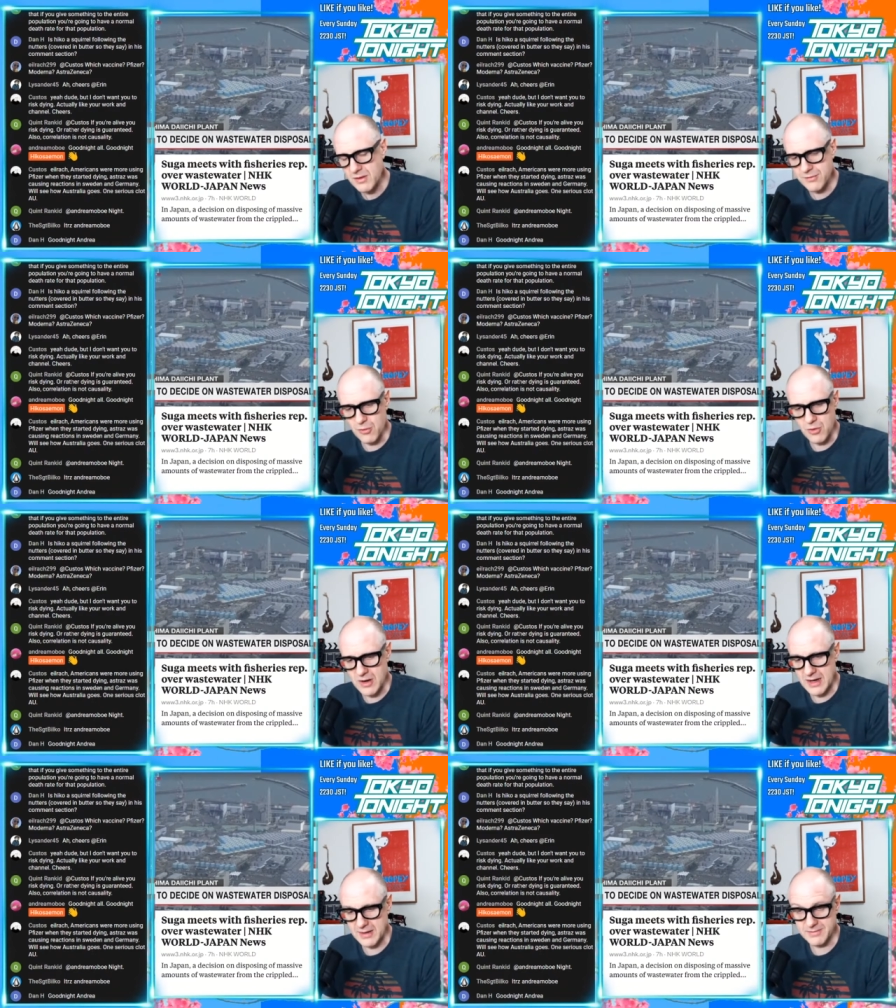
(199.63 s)

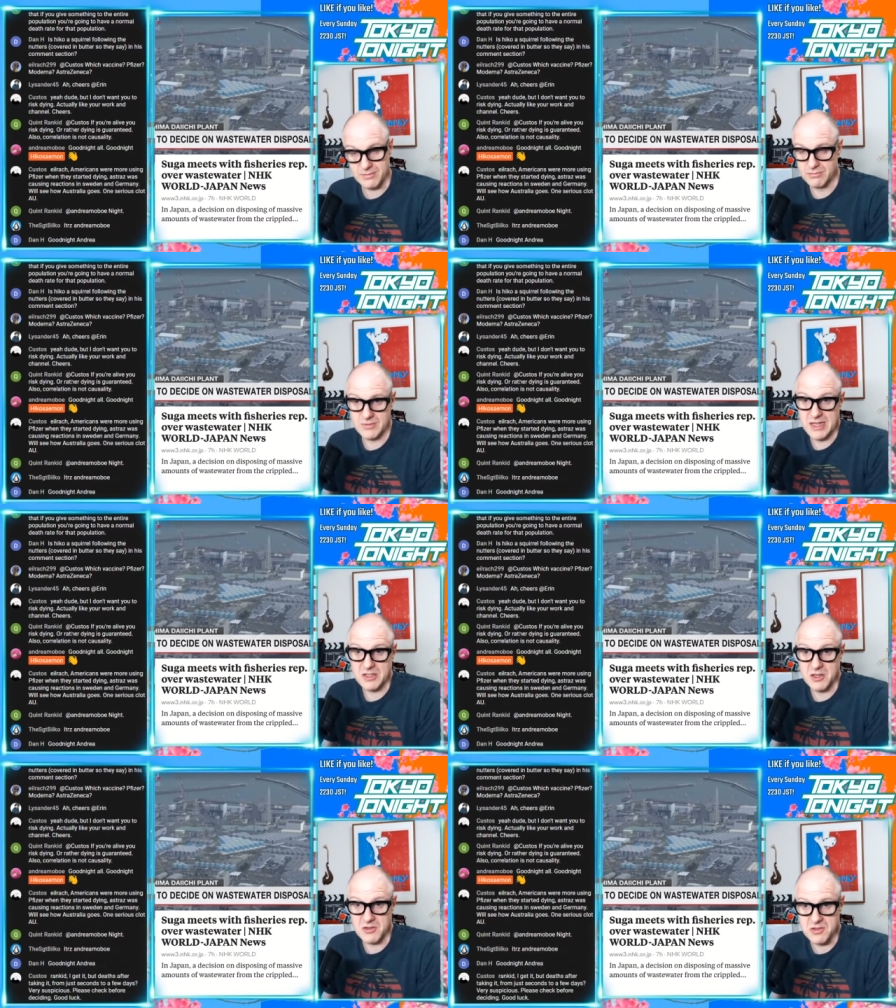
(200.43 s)
for um,
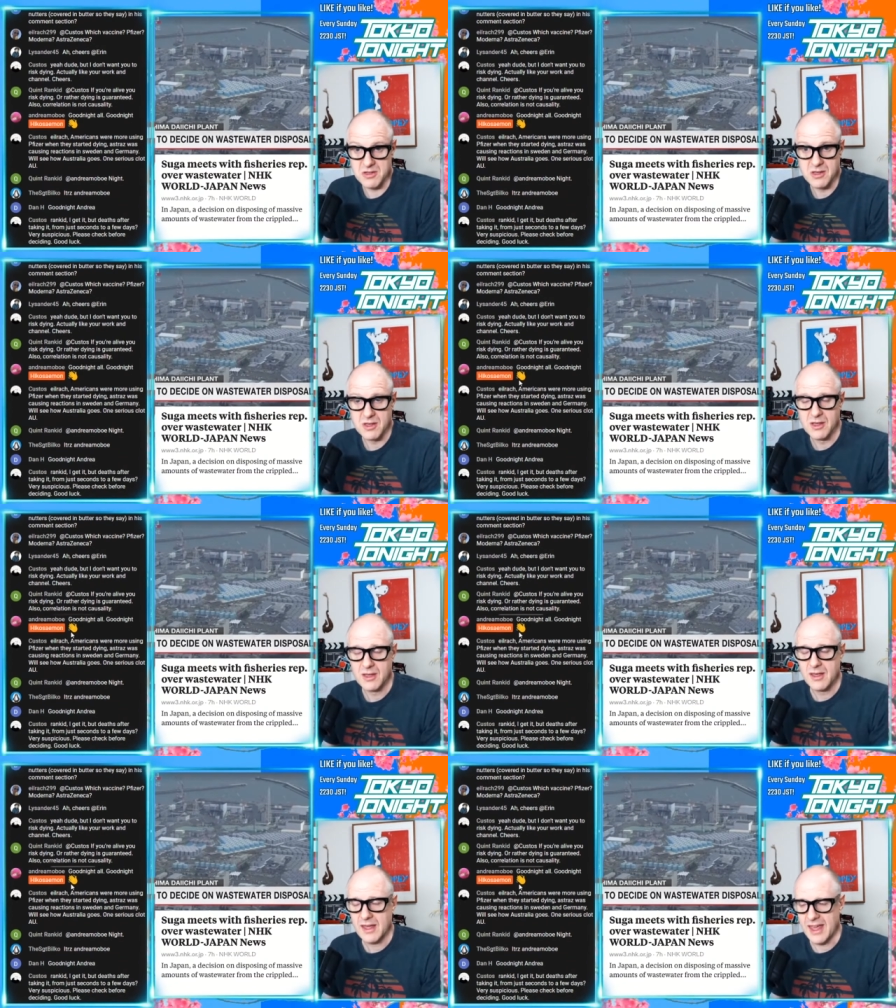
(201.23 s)
10 years
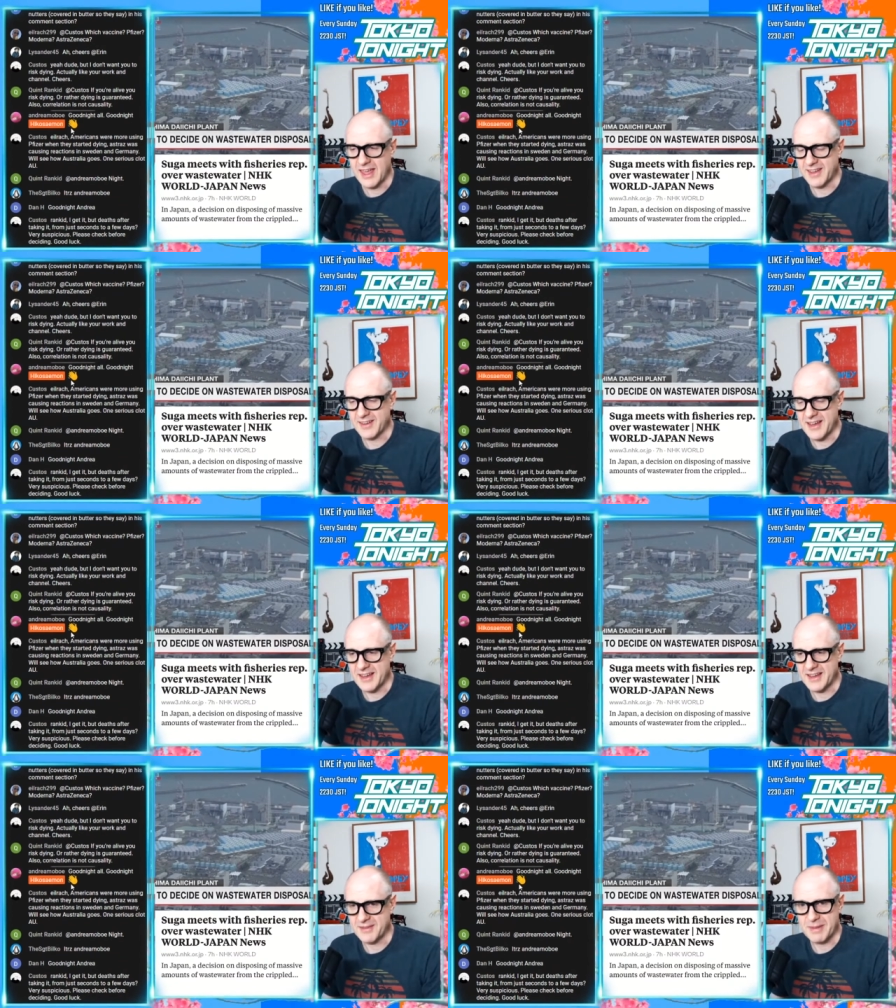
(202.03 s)
and
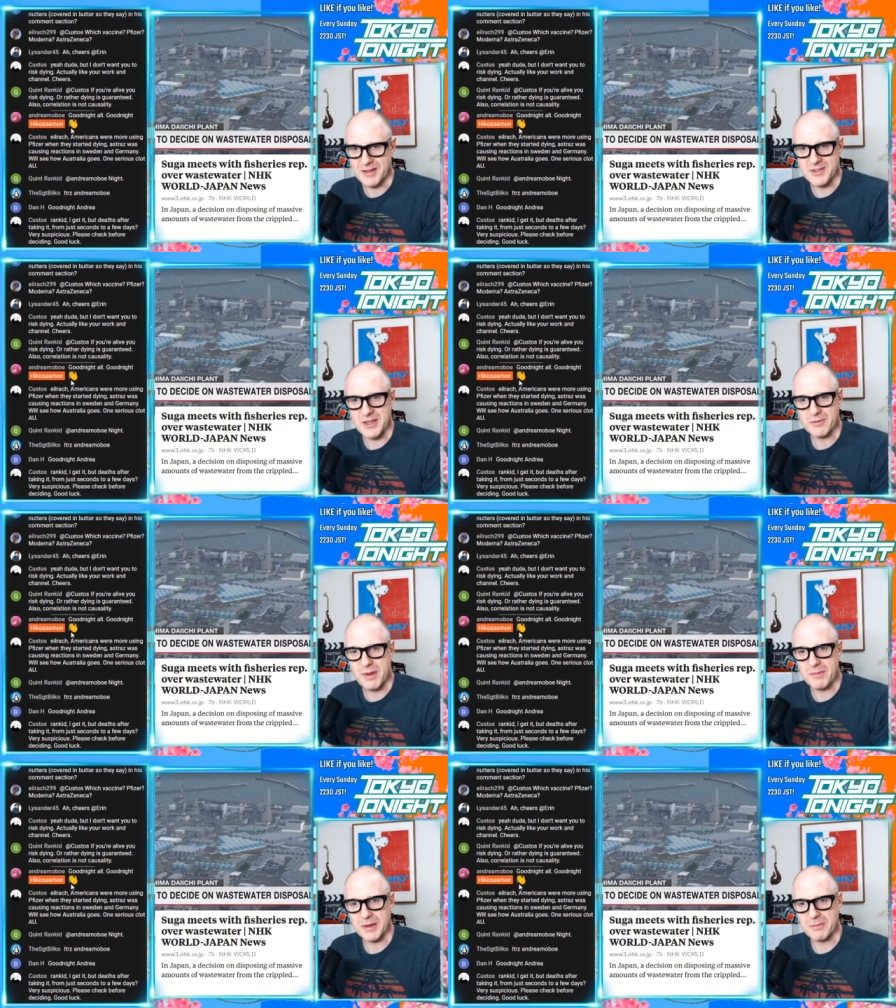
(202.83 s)
uh, but instead of
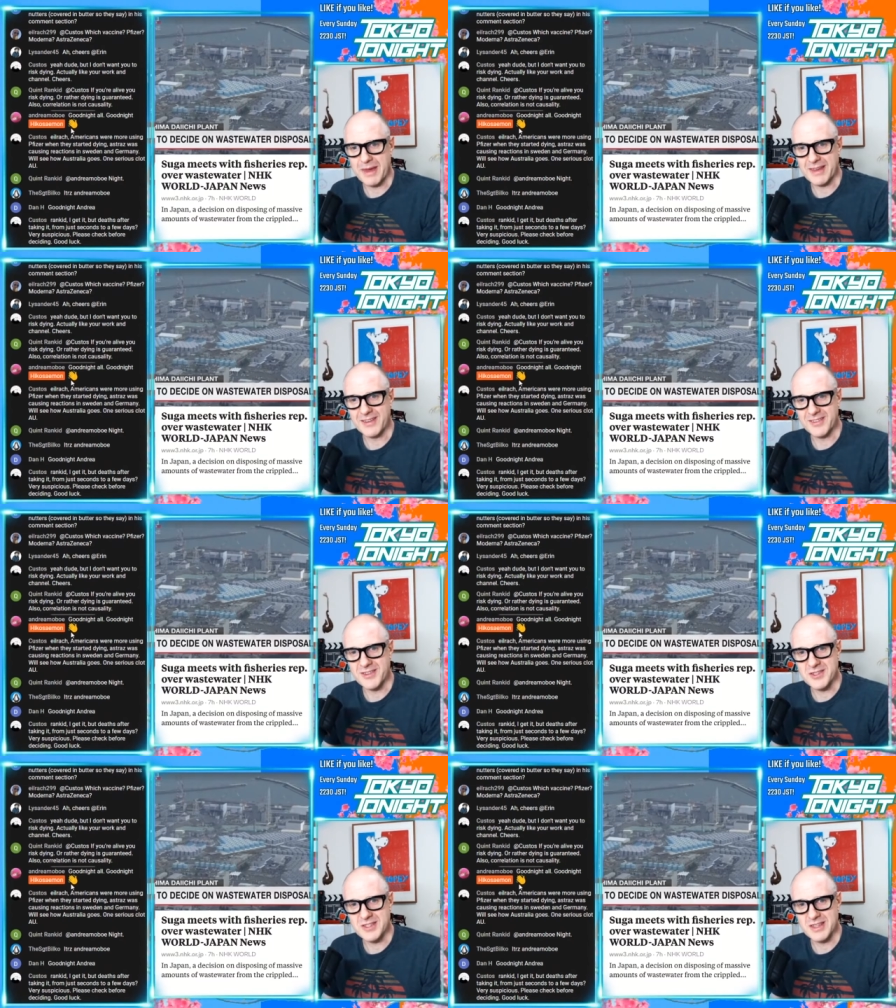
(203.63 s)
pumping it back out to
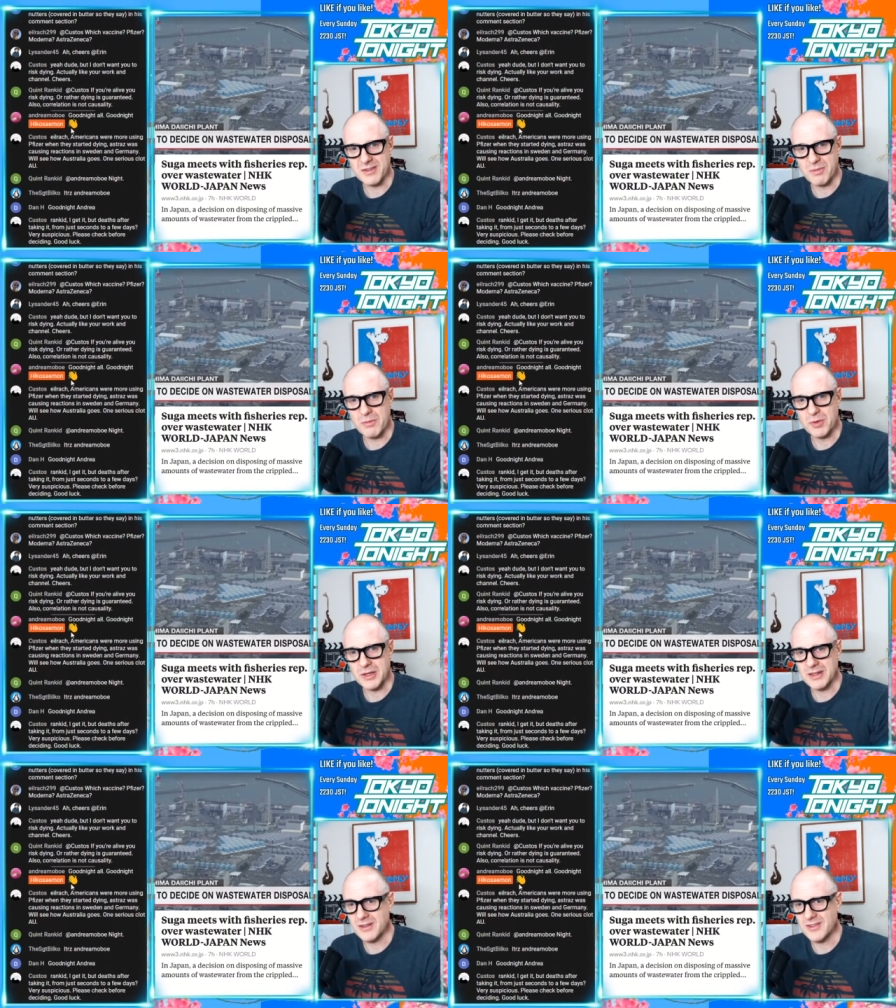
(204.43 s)
the sea, they've been
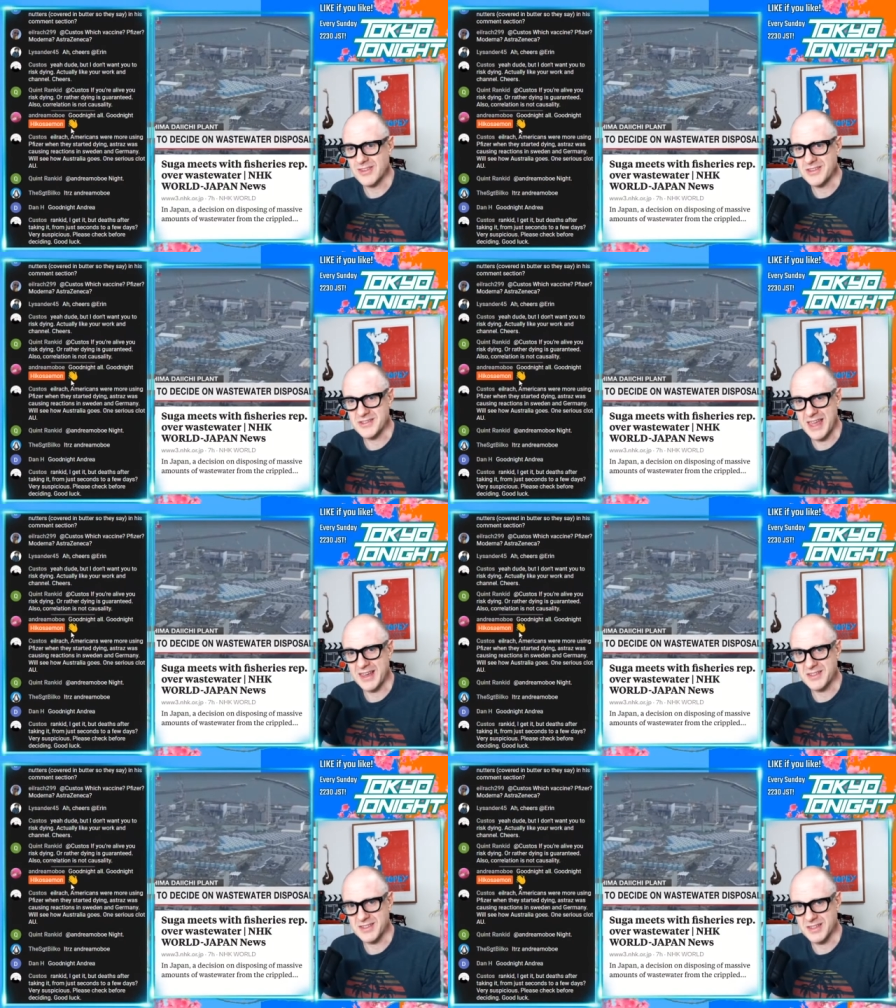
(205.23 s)
putting it into these
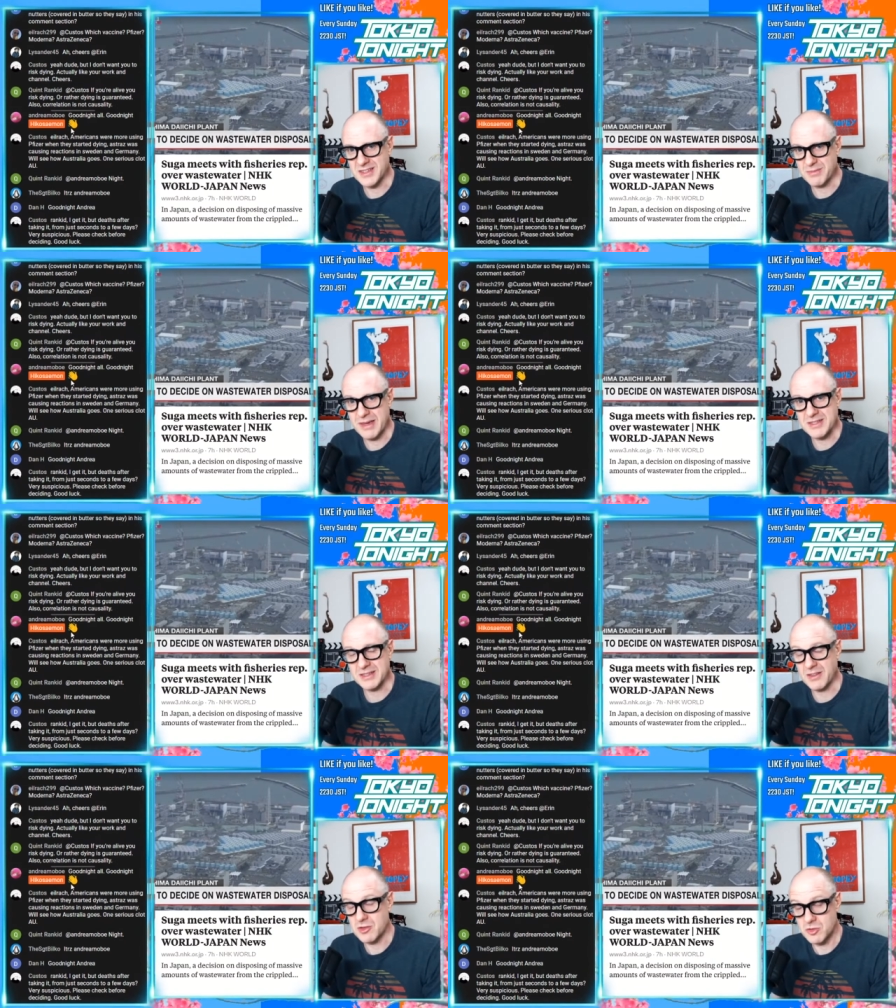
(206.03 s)
tanks, and these
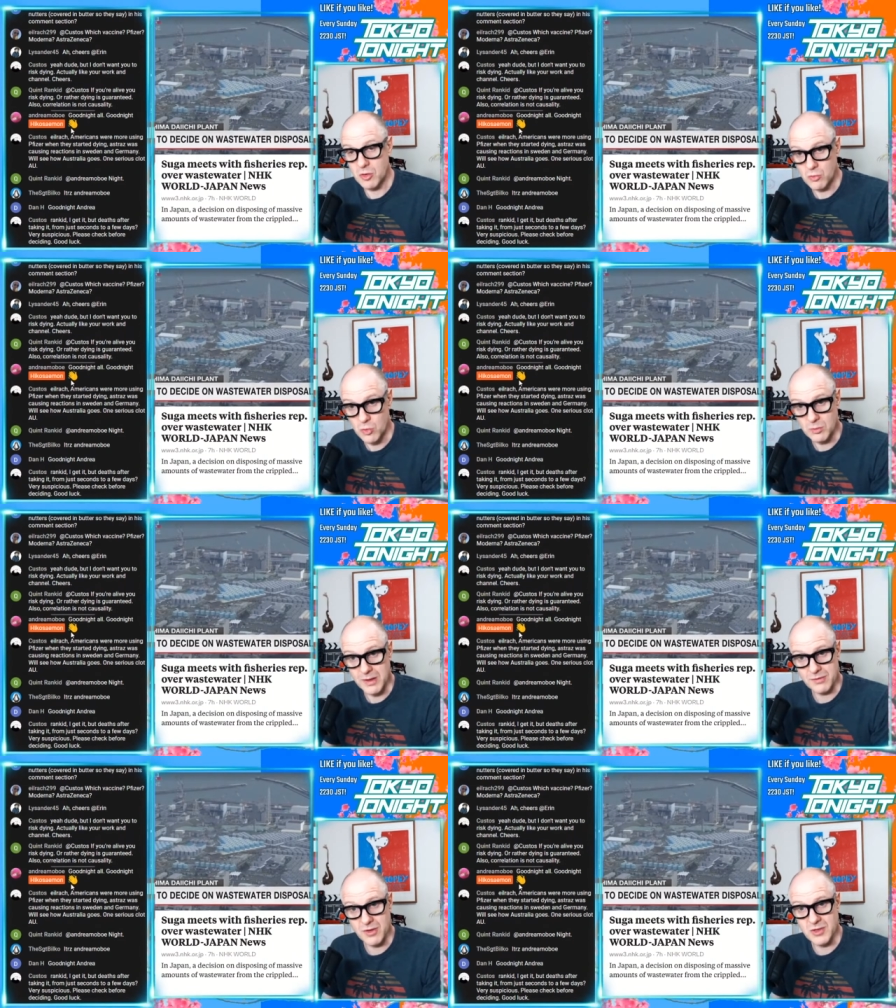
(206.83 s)
basically there's no room
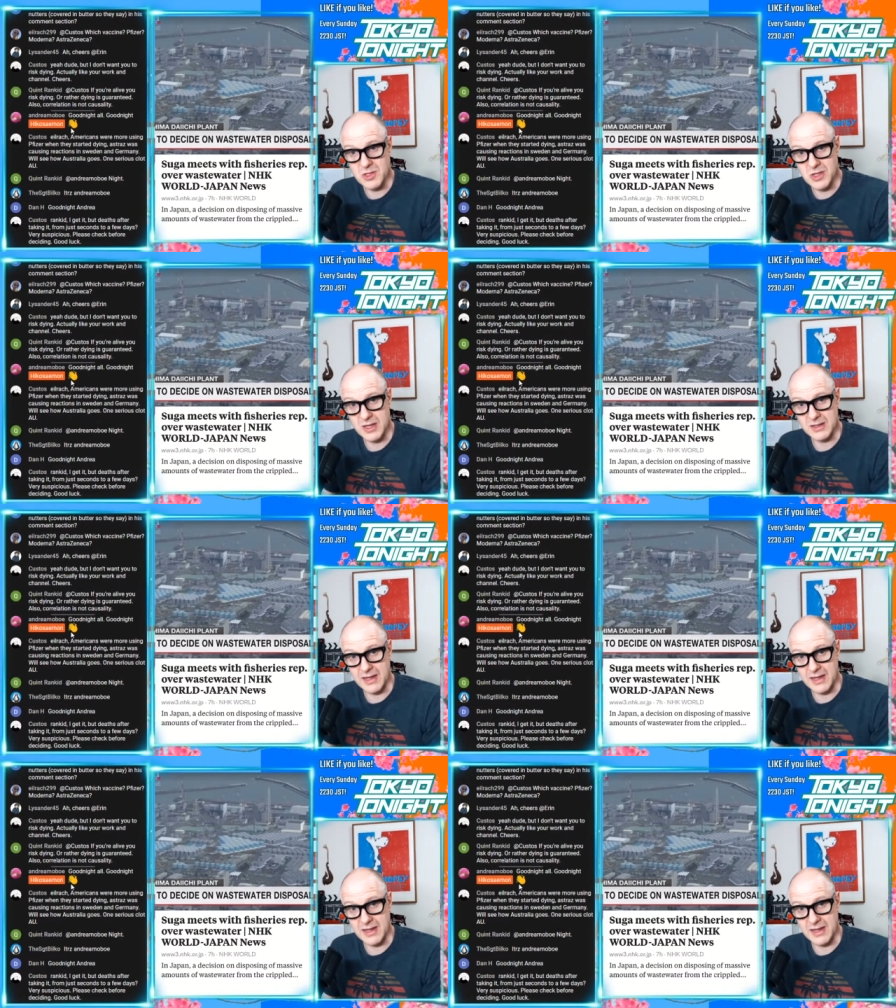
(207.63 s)
left on the site,